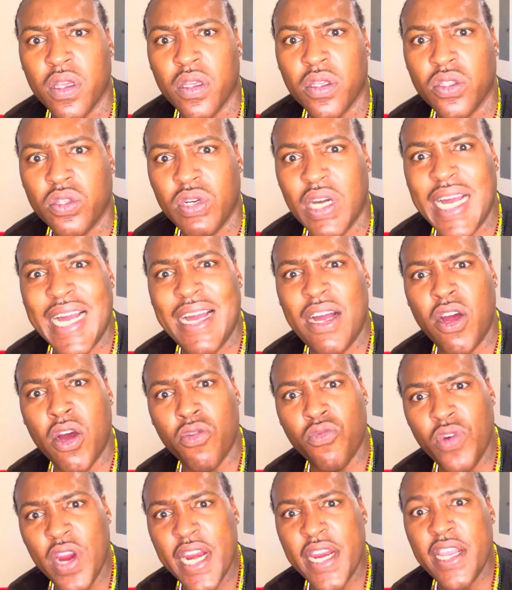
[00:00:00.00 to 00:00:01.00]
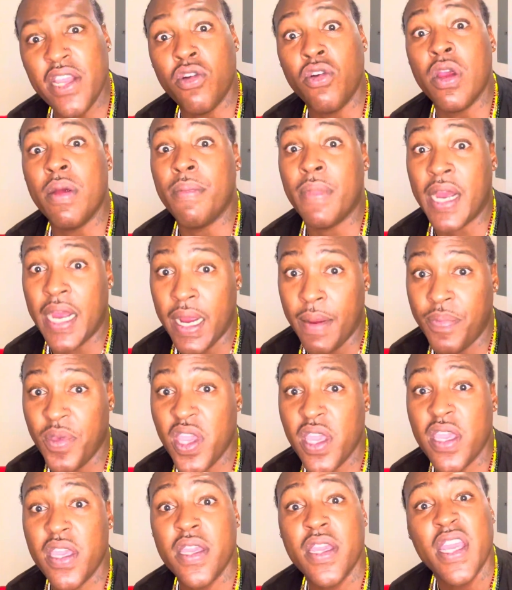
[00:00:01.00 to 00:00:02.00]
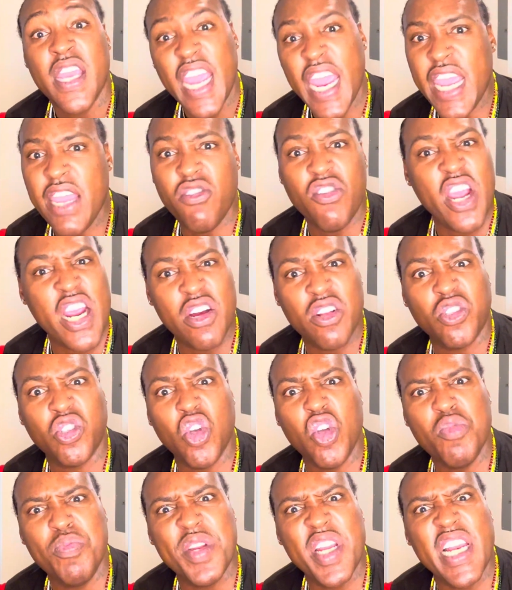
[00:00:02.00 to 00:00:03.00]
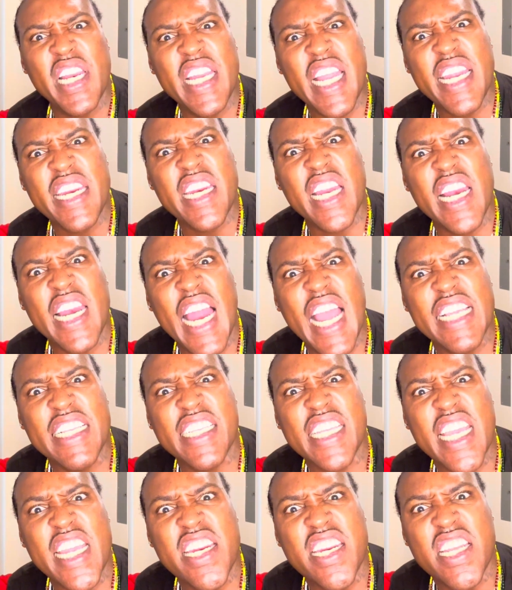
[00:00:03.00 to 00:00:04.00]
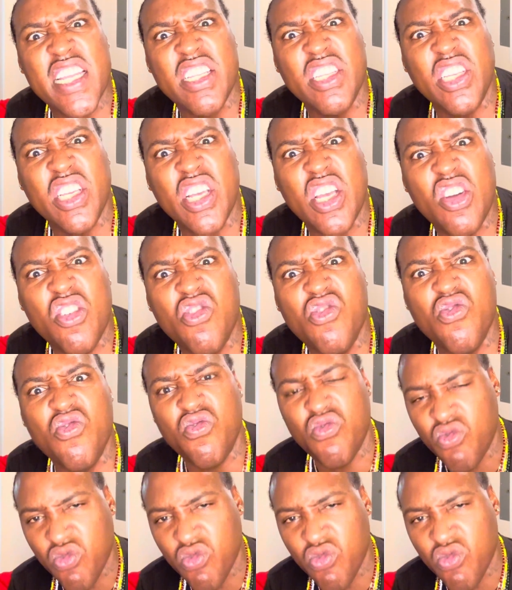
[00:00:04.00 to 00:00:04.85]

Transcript: So iHeartRadio, in my opinion, ain't gonna have no choice but to let the light-skinned ninja go.